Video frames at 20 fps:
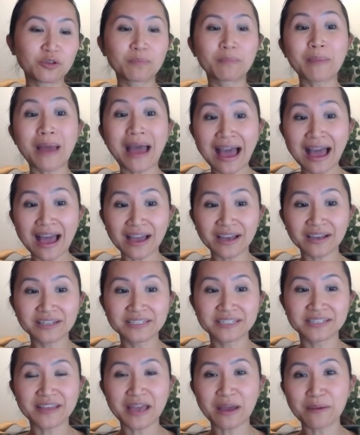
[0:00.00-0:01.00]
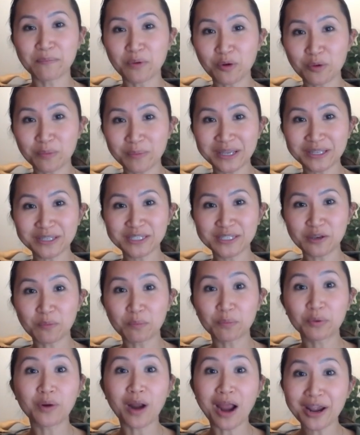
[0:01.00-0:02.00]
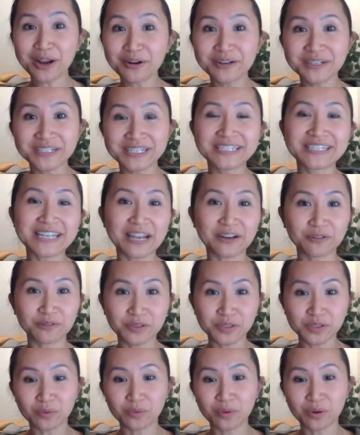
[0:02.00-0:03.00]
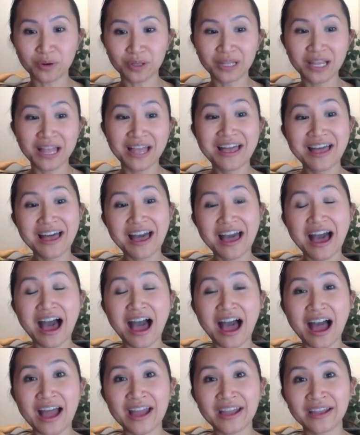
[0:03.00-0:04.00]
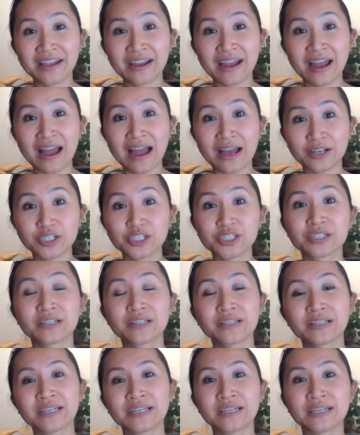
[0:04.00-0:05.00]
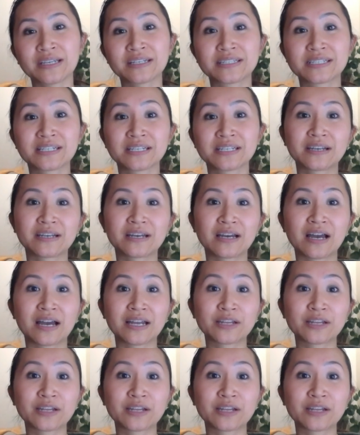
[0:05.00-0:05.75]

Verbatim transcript: you back to that moment. So prior to dental school, I graduated